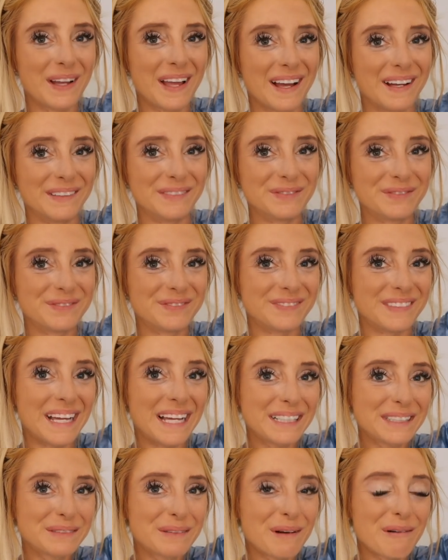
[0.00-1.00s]
Yeah,
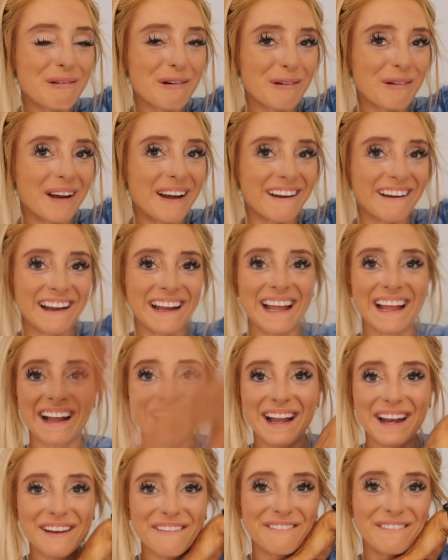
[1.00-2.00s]
that's what we're wearing. I
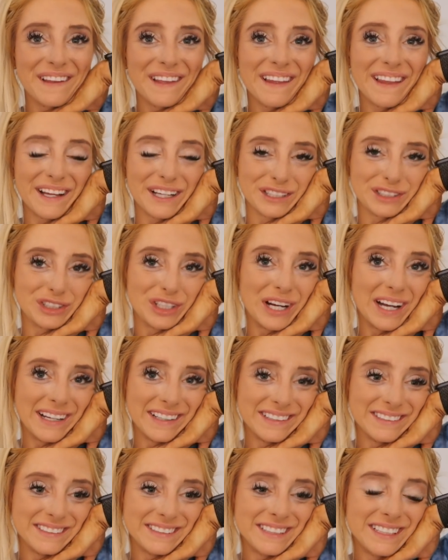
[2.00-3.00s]
kind of feel like a
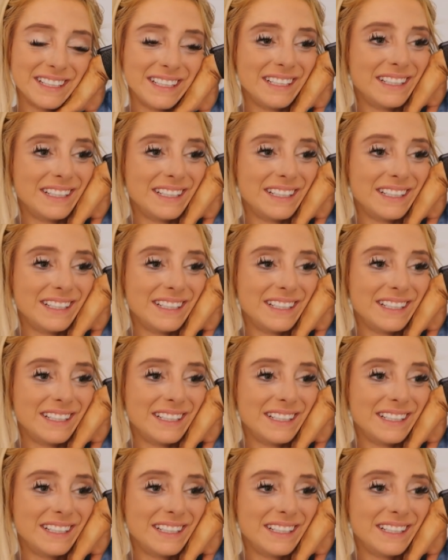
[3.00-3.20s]
child.